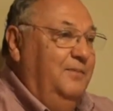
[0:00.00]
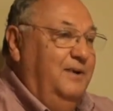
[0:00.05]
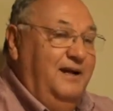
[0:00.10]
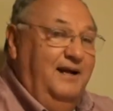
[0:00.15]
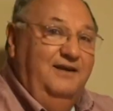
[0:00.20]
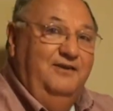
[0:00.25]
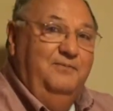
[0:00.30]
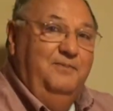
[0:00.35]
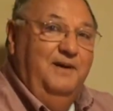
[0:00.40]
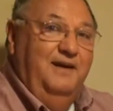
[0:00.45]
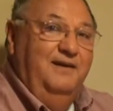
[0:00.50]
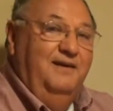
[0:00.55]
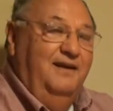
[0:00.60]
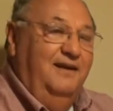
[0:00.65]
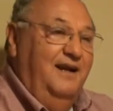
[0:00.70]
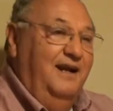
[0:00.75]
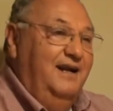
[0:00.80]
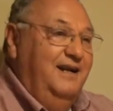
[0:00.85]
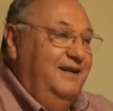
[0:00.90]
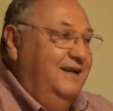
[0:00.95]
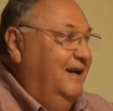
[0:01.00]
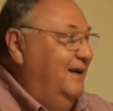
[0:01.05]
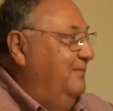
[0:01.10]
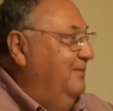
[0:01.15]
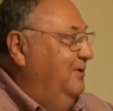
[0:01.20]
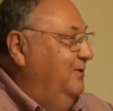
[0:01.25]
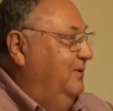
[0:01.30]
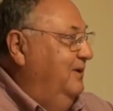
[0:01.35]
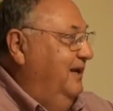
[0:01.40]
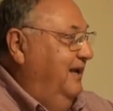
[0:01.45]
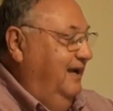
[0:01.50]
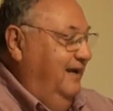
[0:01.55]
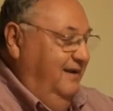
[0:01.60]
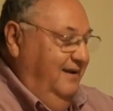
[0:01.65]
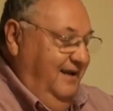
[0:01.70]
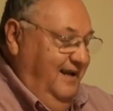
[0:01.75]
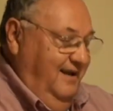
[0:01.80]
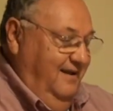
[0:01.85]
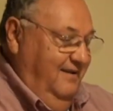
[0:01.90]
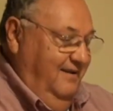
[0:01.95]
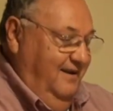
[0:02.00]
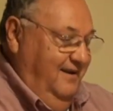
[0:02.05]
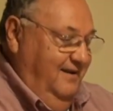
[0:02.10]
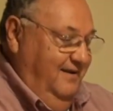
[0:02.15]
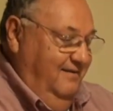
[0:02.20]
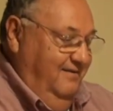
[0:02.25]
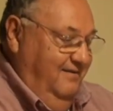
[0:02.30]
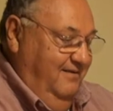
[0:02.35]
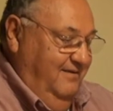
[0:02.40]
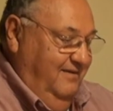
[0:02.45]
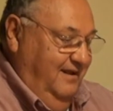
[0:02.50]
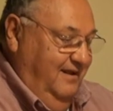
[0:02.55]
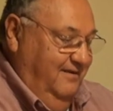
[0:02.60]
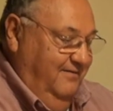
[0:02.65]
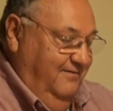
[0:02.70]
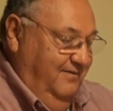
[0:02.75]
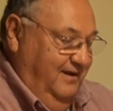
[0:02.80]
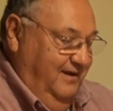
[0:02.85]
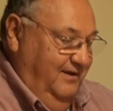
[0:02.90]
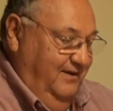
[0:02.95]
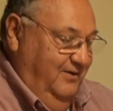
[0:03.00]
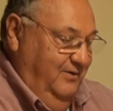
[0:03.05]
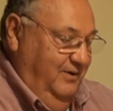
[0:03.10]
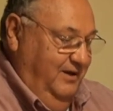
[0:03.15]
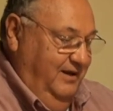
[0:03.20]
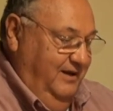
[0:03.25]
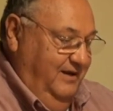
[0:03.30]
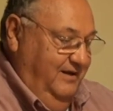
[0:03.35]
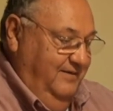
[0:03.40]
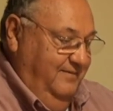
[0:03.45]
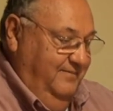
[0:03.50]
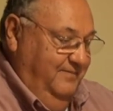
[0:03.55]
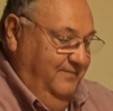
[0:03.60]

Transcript: But I spent a lot of time doing that and had a lot of a lot of fun doing it.